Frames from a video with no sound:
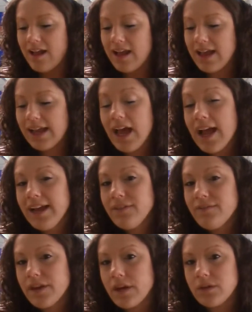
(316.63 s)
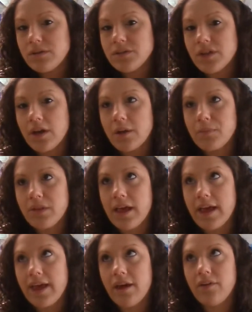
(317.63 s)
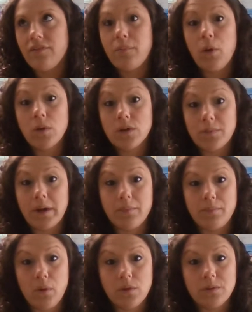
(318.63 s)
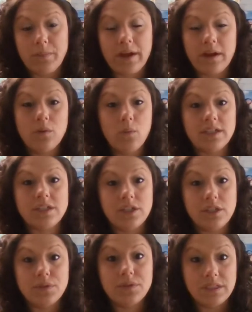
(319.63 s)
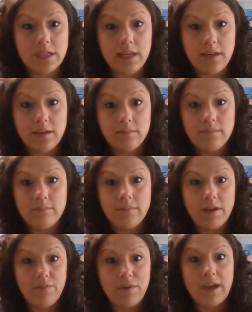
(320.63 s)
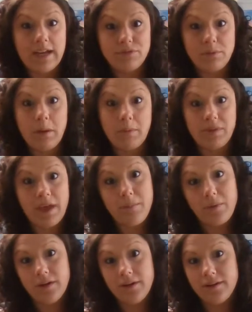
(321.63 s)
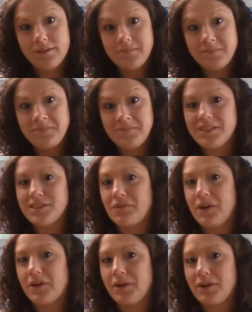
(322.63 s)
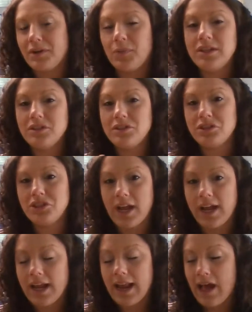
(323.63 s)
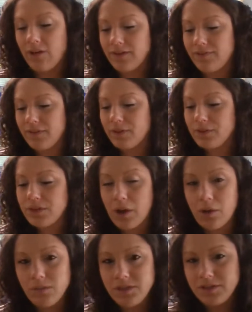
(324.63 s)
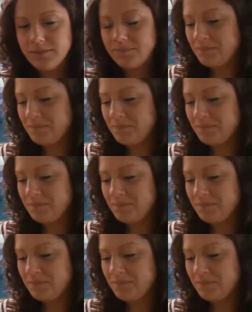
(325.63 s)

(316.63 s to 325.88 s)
It kind of goes on a play of Polar Bear, what do you see? If you guys remember that book, it's a very good one. You should check it out if you don't.